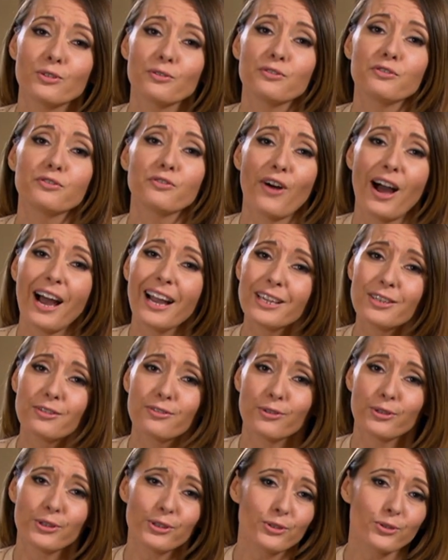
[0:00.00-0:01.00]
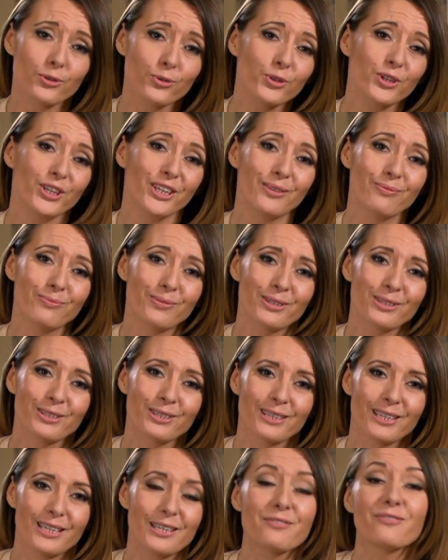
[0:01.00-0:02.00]
to fight for your dreams.
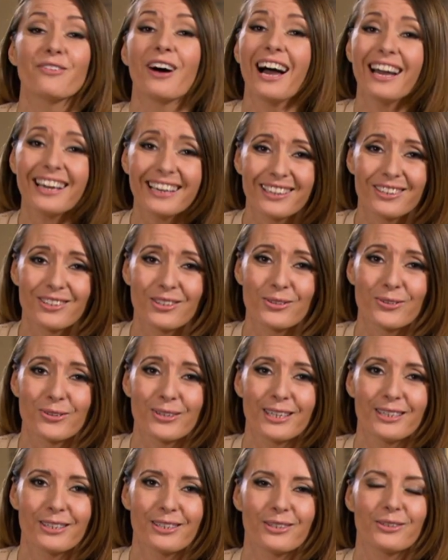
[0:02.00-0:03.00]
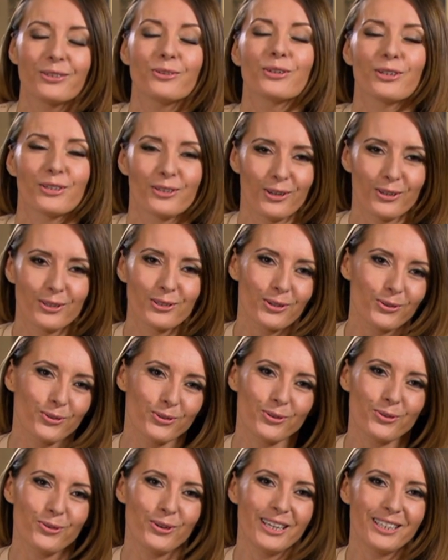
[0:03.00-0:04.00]
If I can do it, you can also
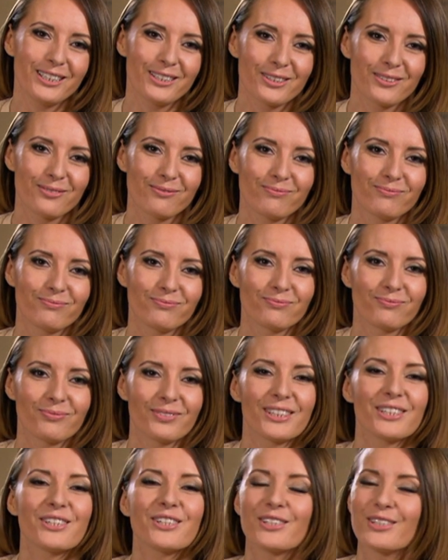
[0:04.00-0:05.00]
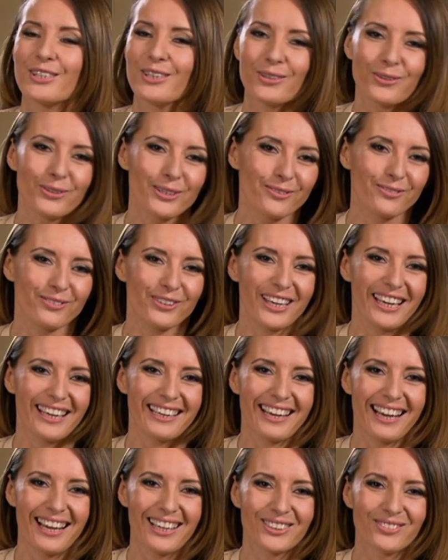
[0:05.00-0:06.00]
do it. See you in Vienna.